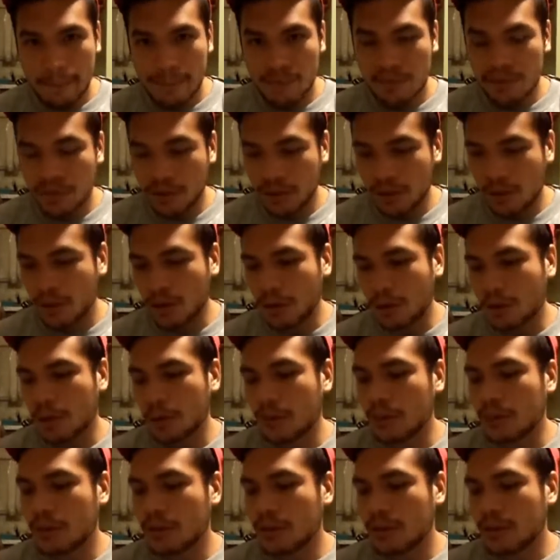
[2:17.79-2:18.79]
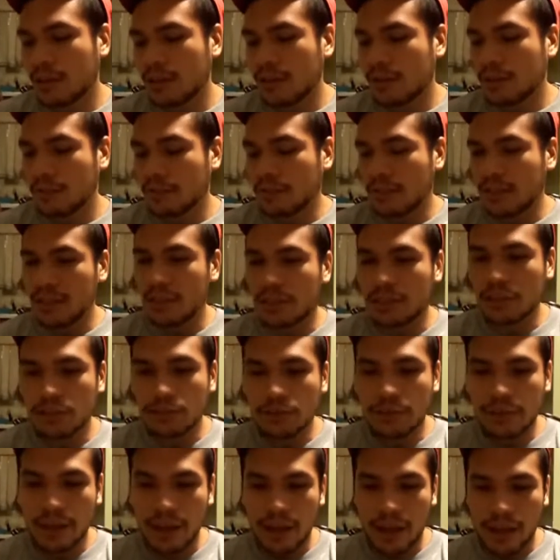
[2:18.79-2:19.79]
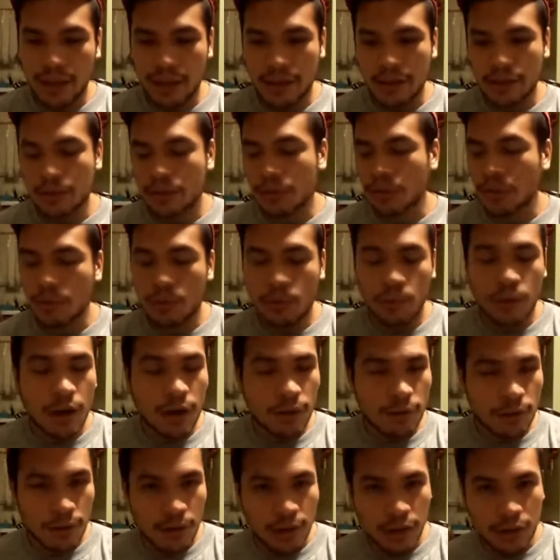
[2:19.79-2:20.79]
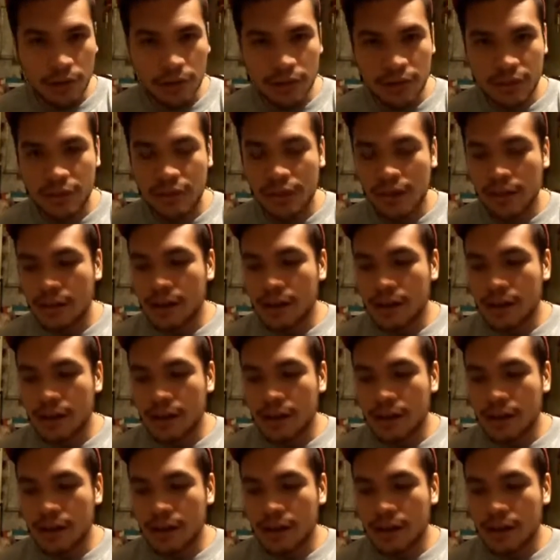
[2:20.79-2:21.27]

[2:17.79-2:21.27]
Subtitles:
So in the UK or wherever else,